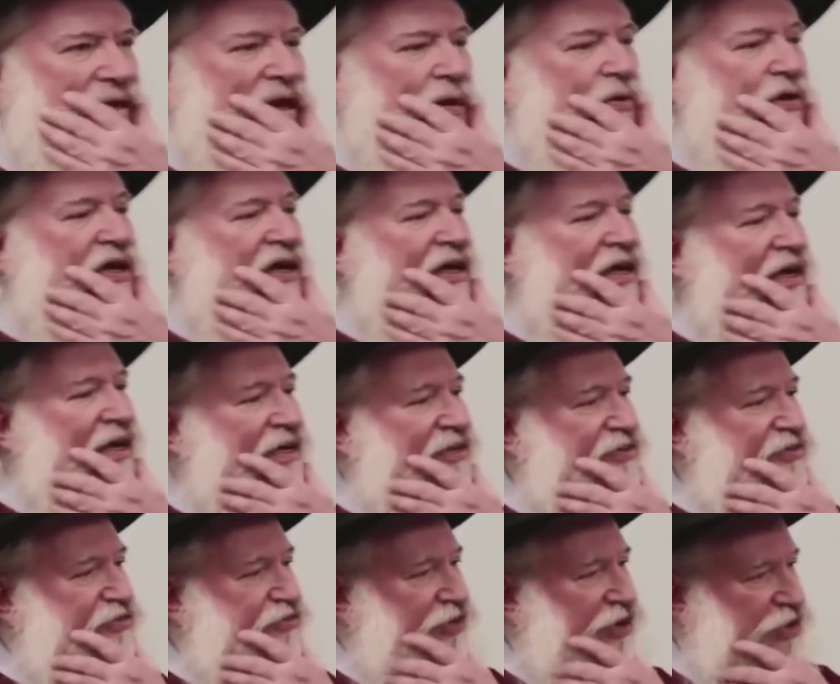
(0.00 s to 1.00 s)
They were in a
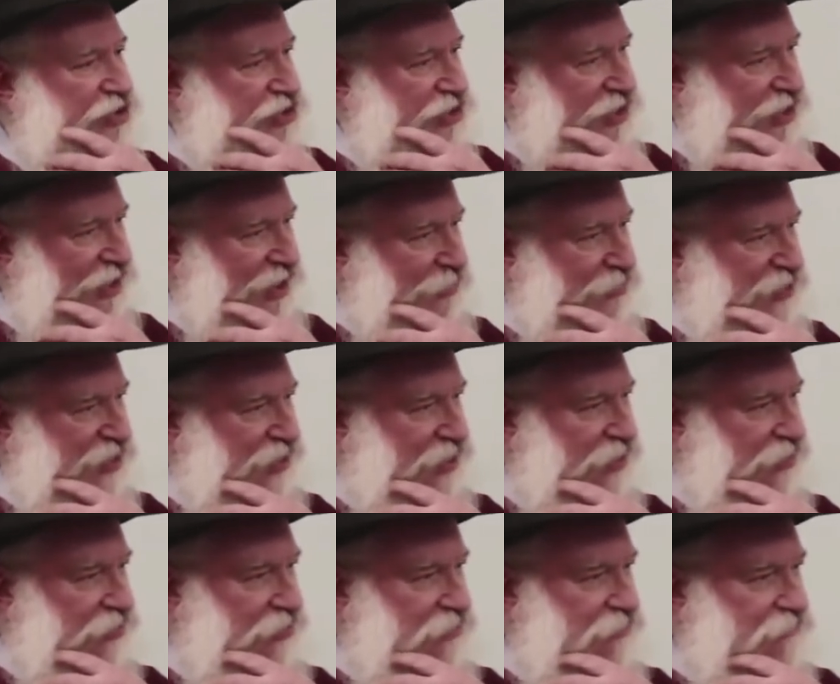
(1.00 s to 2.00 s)
concentration camp
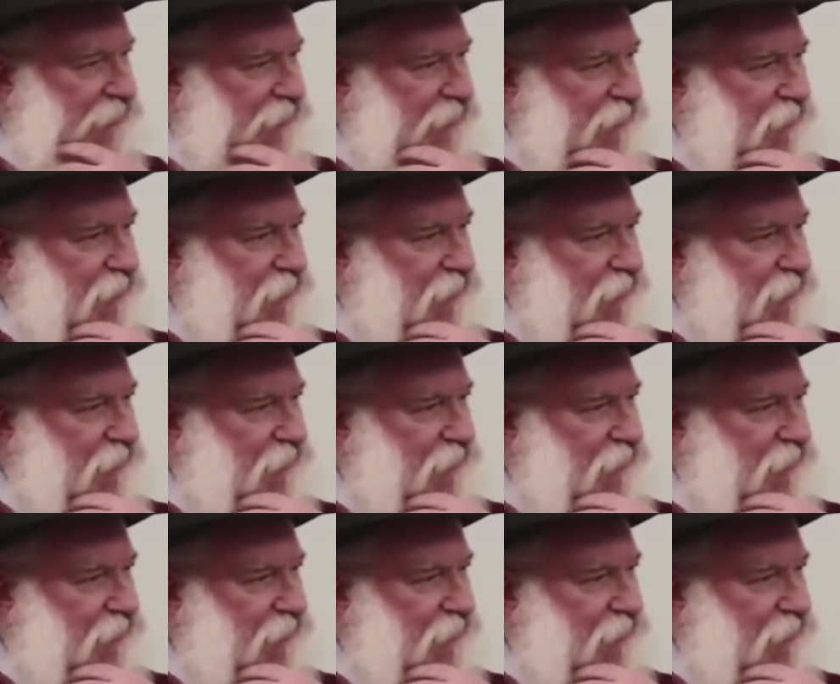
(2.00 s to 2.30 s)
together.